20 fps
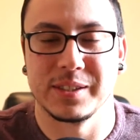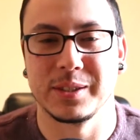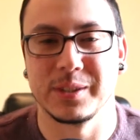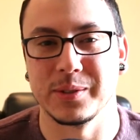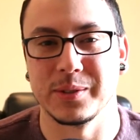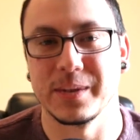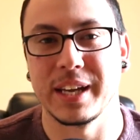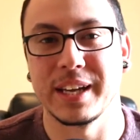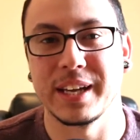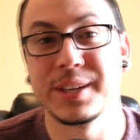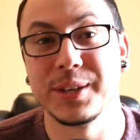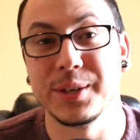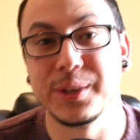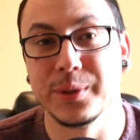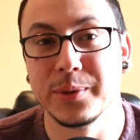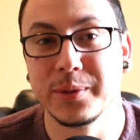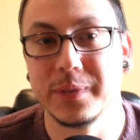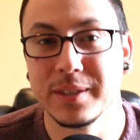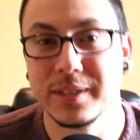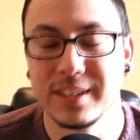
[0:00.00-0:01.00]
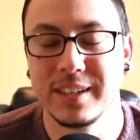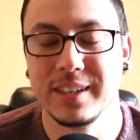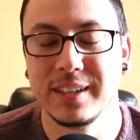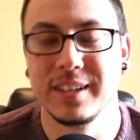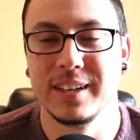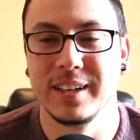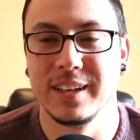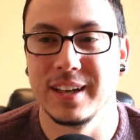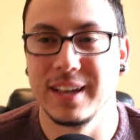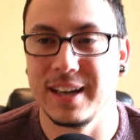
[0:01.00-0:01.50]
So thank you.
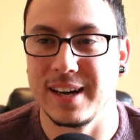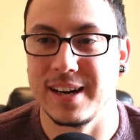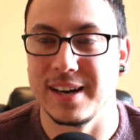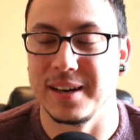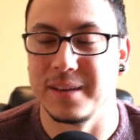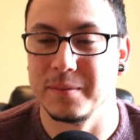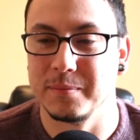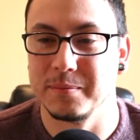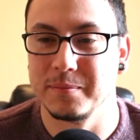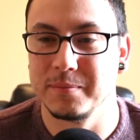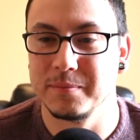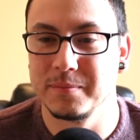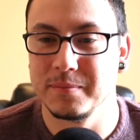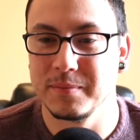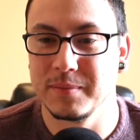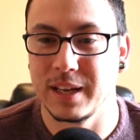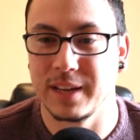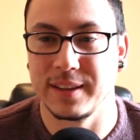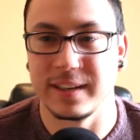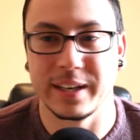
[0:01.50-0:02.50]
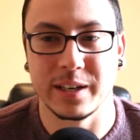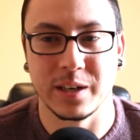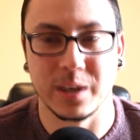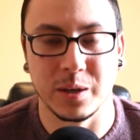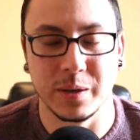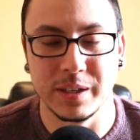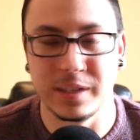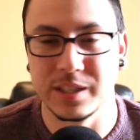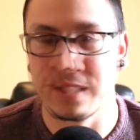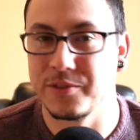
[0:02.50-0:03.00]
Um, and like
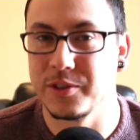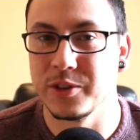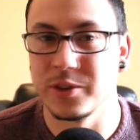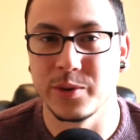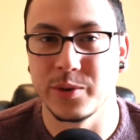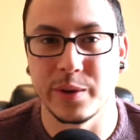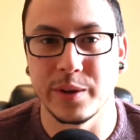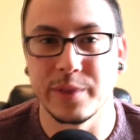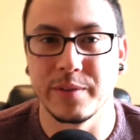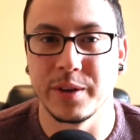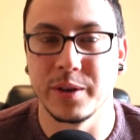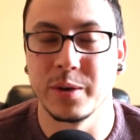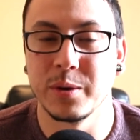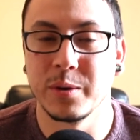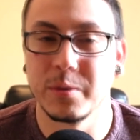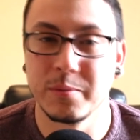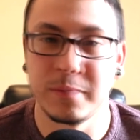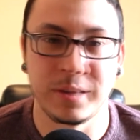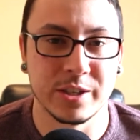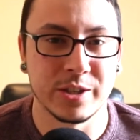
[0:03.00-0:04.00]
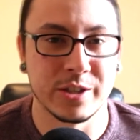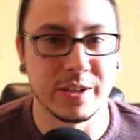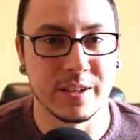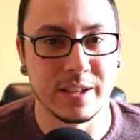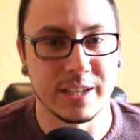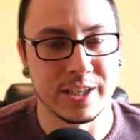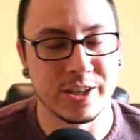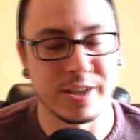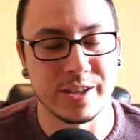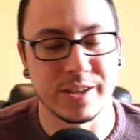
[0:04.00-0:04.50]
always, if you enjoyed the video, make sure
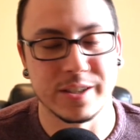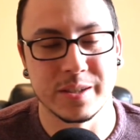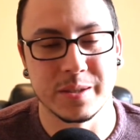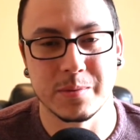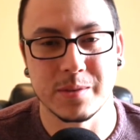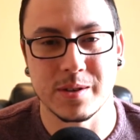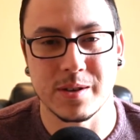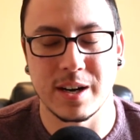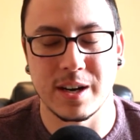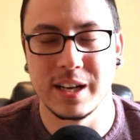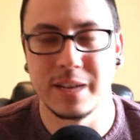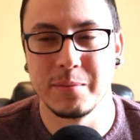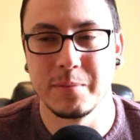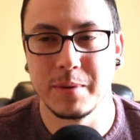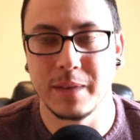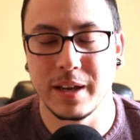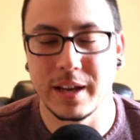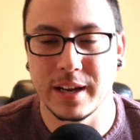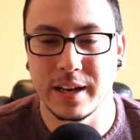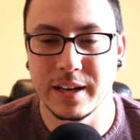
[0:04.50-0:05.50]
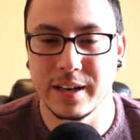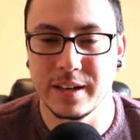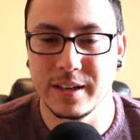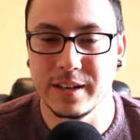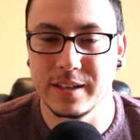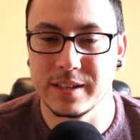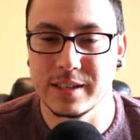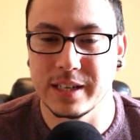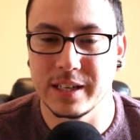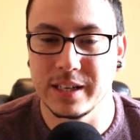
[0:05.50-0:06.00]
to like, share, and subscribe.
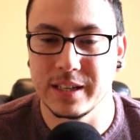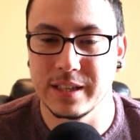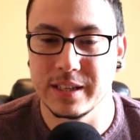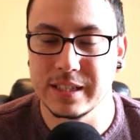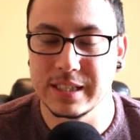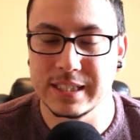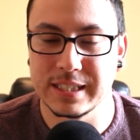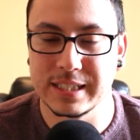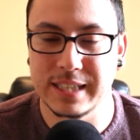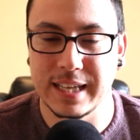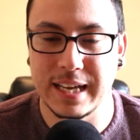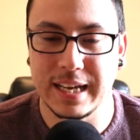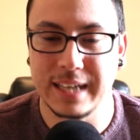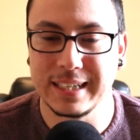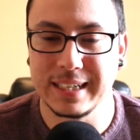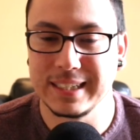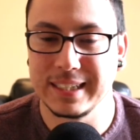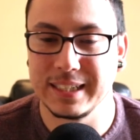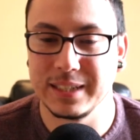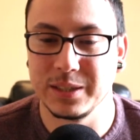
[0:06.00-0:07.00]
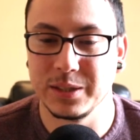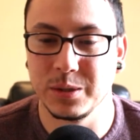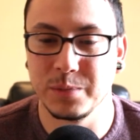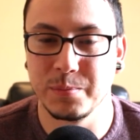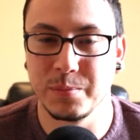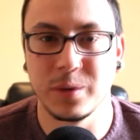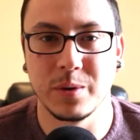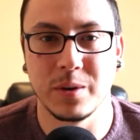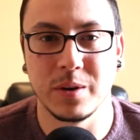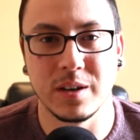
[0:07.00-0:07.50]
And other than that, I
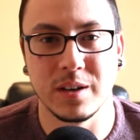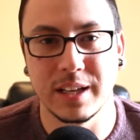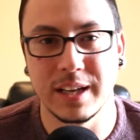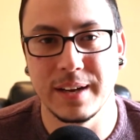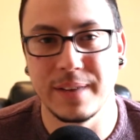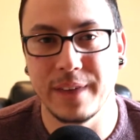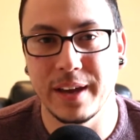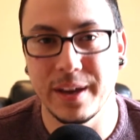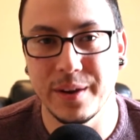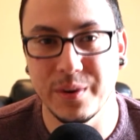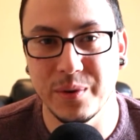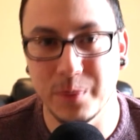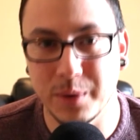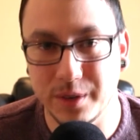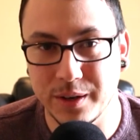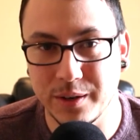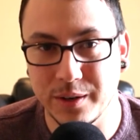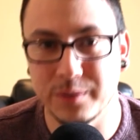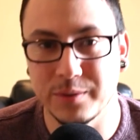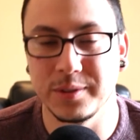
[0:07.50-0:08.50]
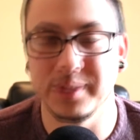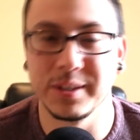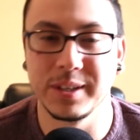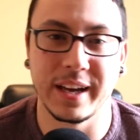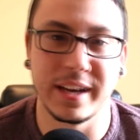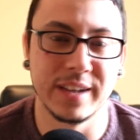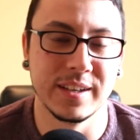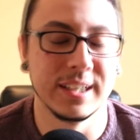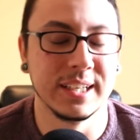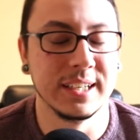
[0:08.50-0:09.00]
hope you all have a wonderful
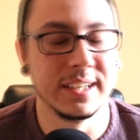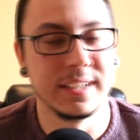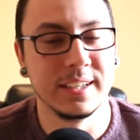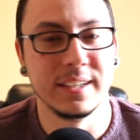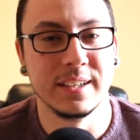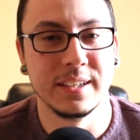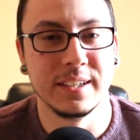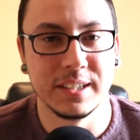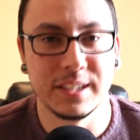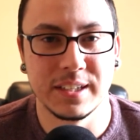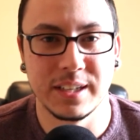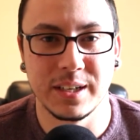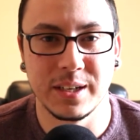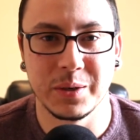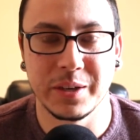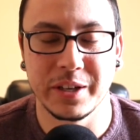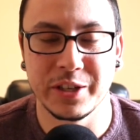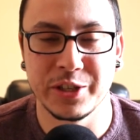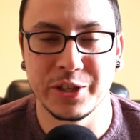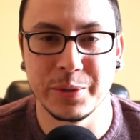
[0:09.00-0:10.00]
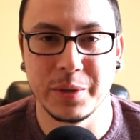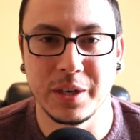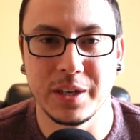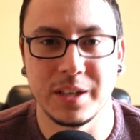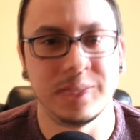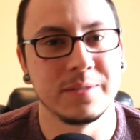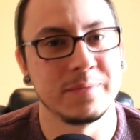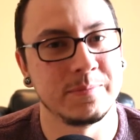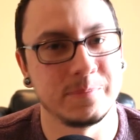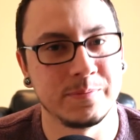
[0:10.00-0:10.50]
day. I'll catch you
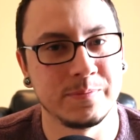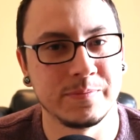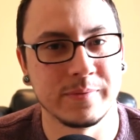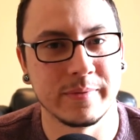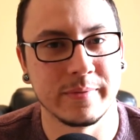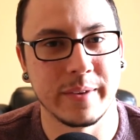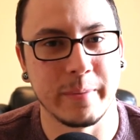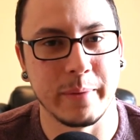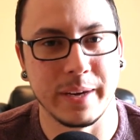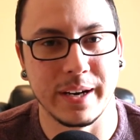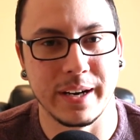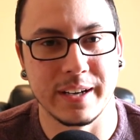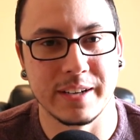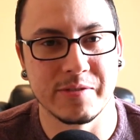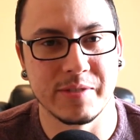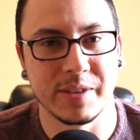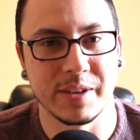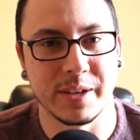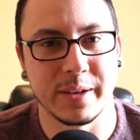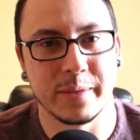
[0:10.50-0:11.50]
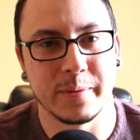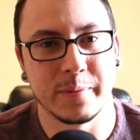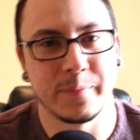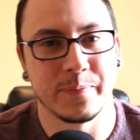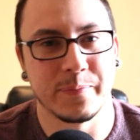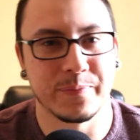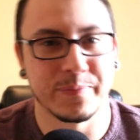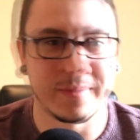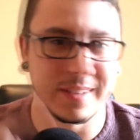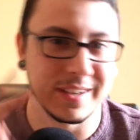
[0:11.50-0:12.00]
all in my next video.
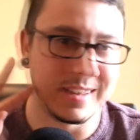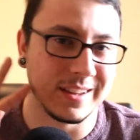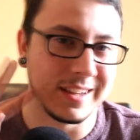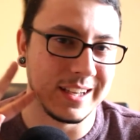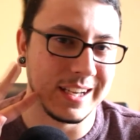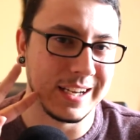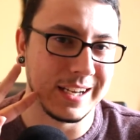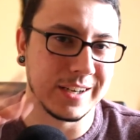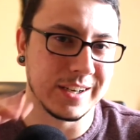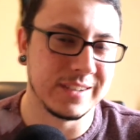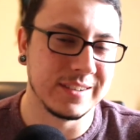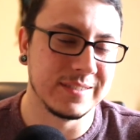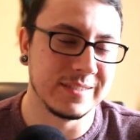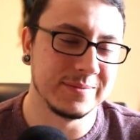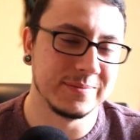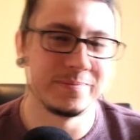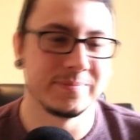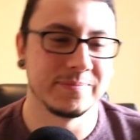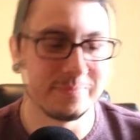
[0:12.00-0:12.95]
Later.